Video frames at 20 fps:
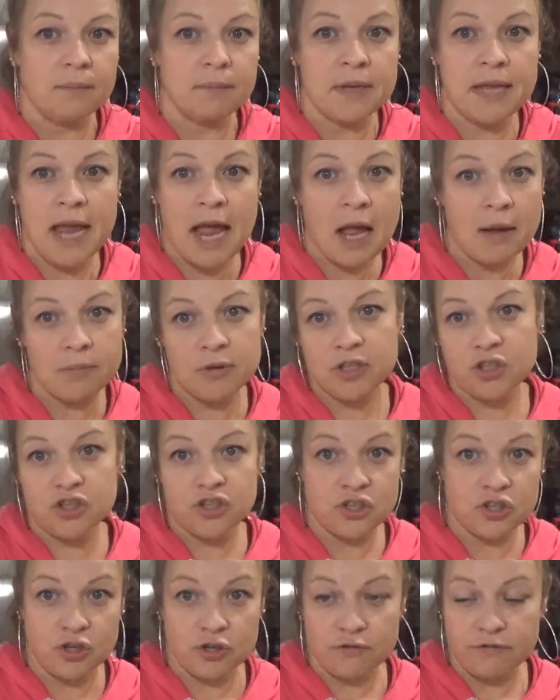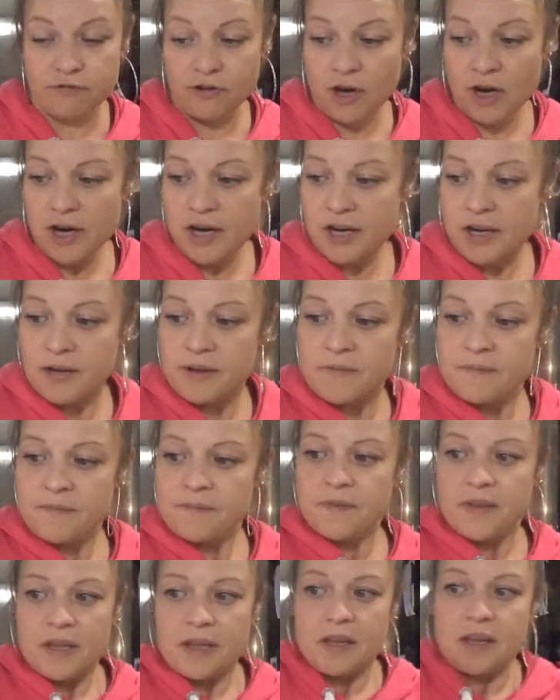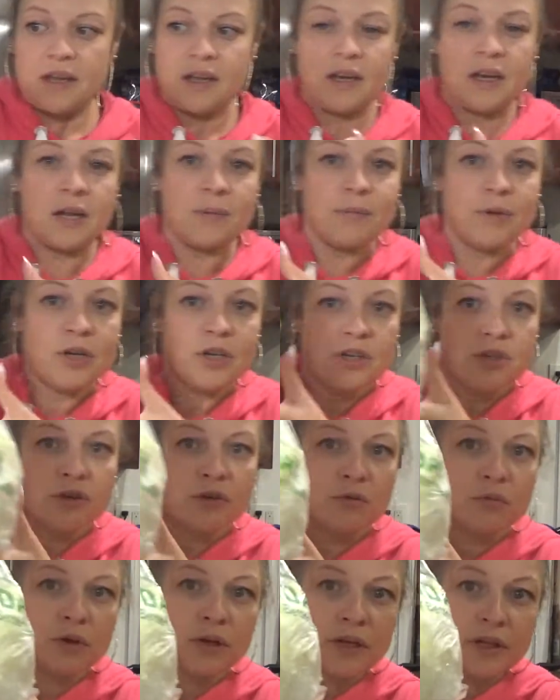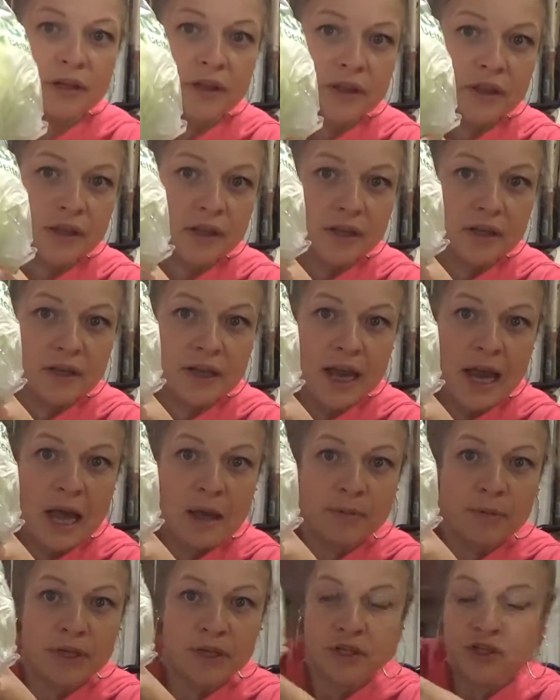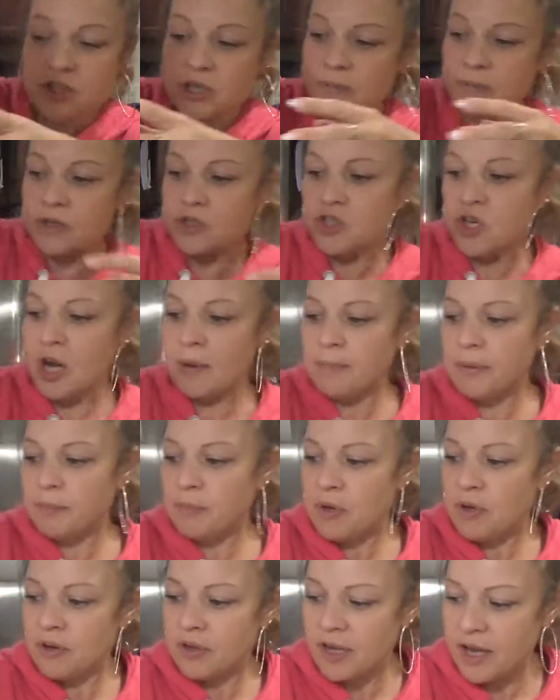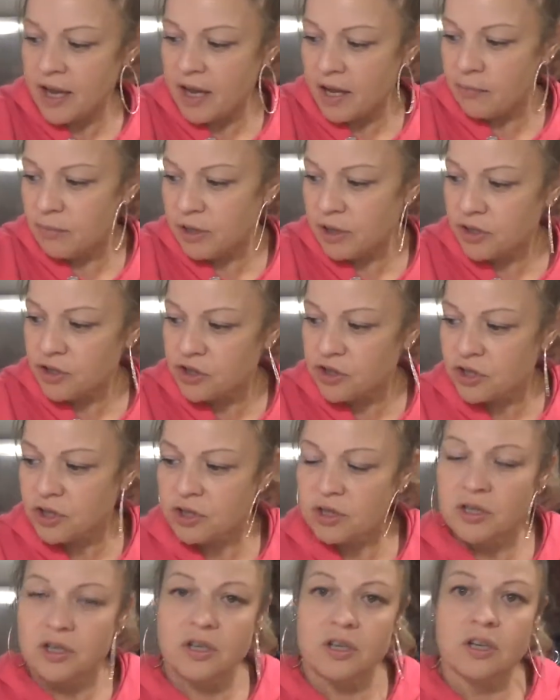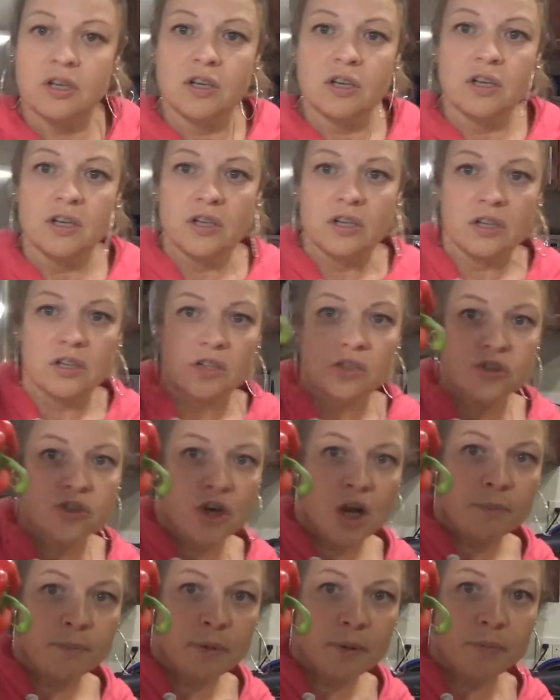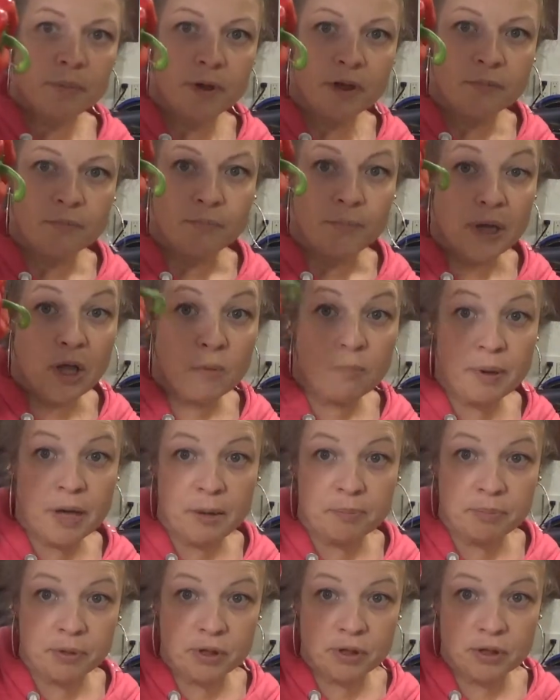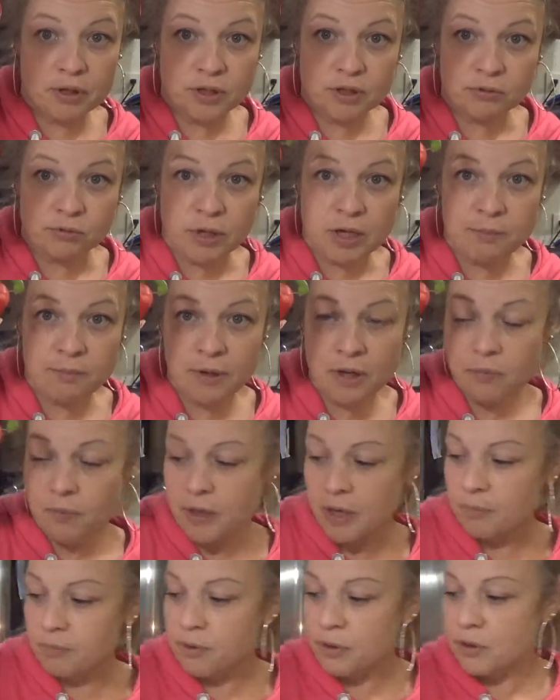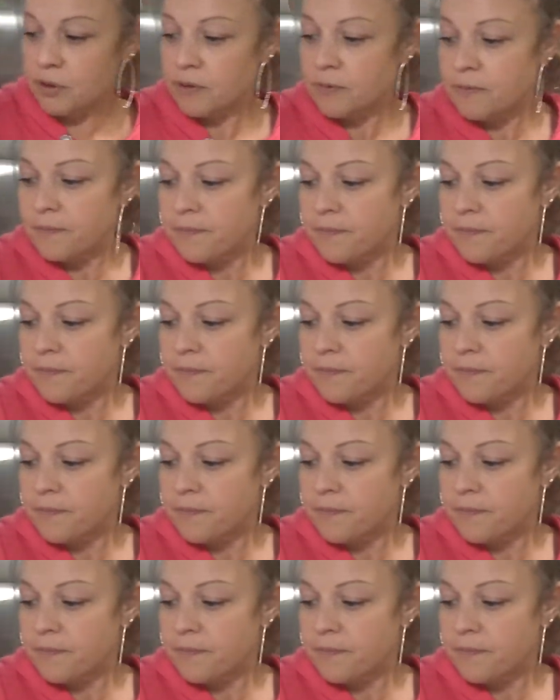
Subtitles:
cabbage stir fry. And I'm going to do it with cabbage. I'm going to chop up all the cabbage. Chop up a bell pepper, red bell pepper.